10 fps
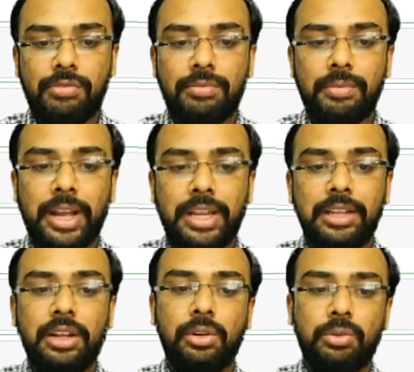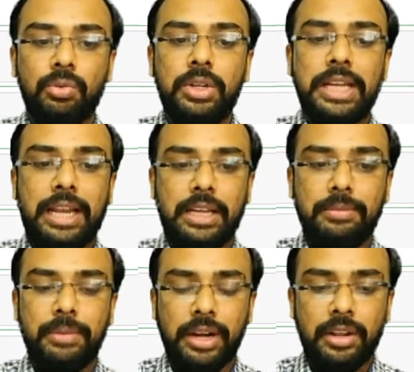my root
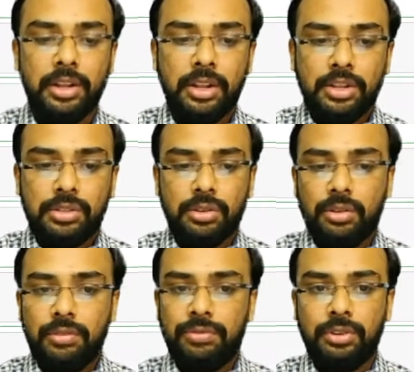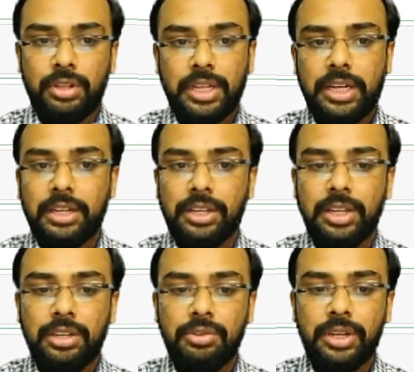element. So for that
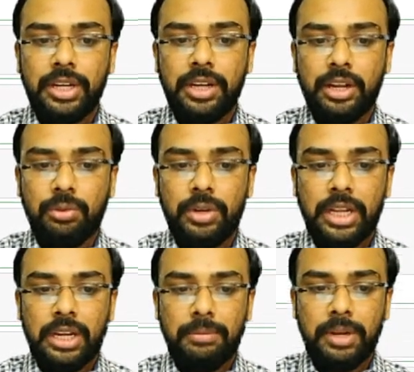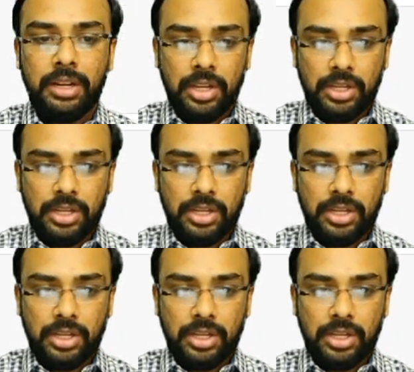again you need a root element.